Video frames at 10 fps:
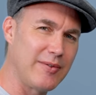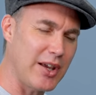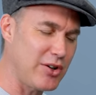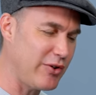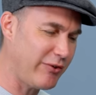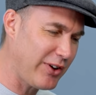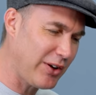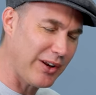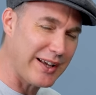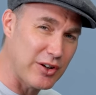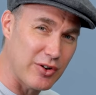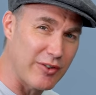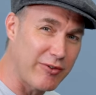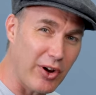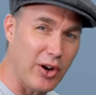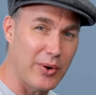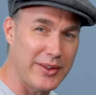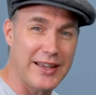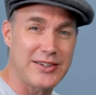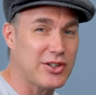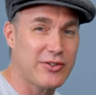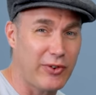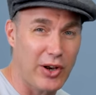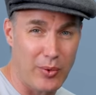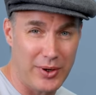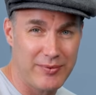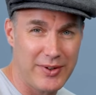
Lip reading: and you feel like you can follow it, then just follow it.